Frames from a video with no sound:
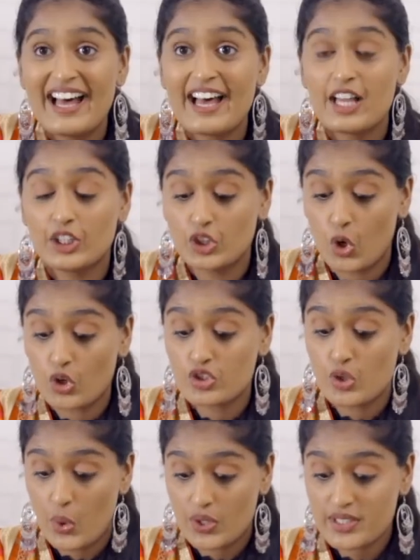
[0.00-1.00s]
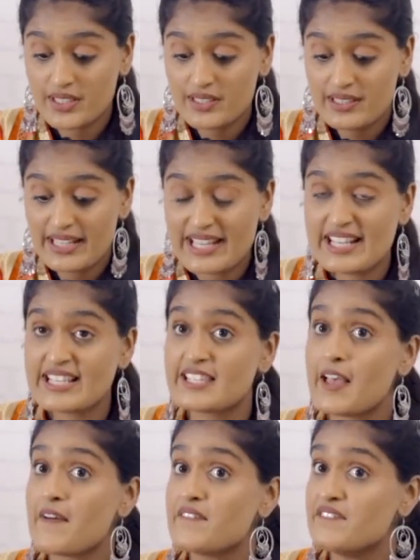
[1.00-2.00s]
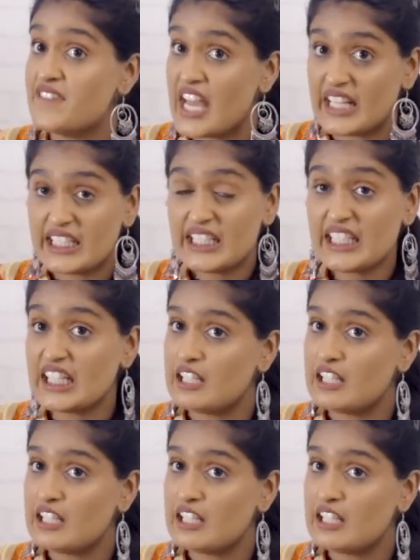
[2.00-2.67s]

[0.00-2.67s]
Uh, your daughter is very